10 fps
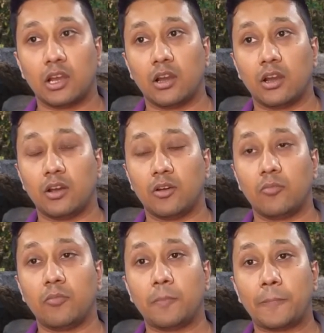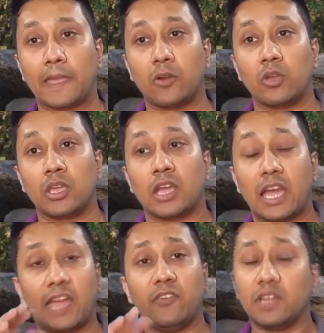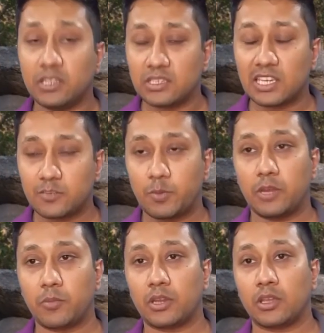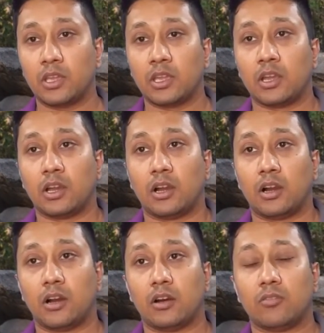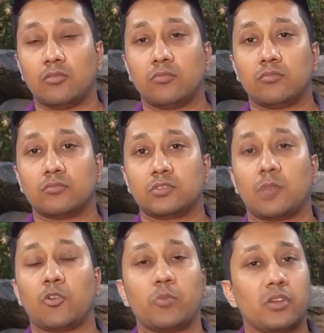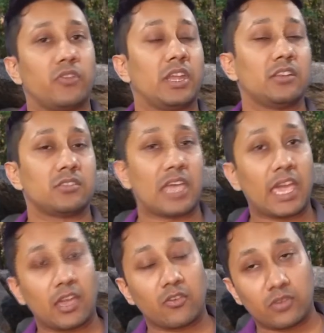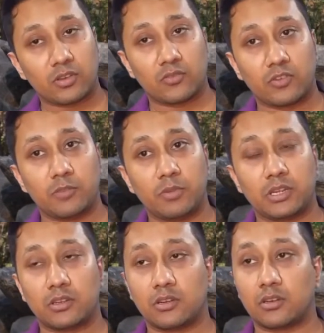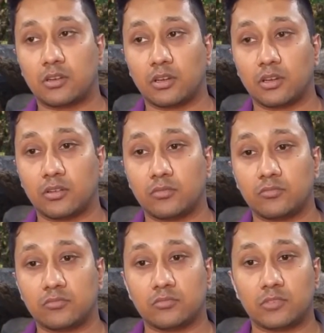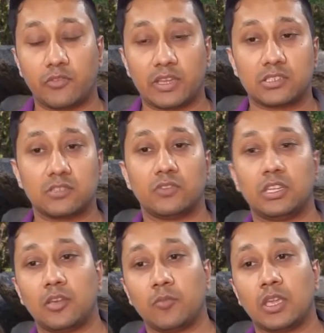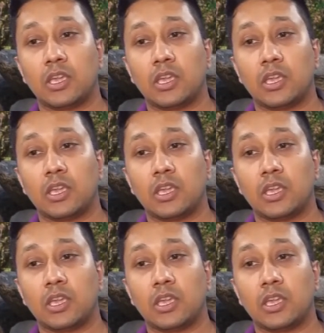Now, I have done this experiment. Some of my friends have Fitbit devices with them.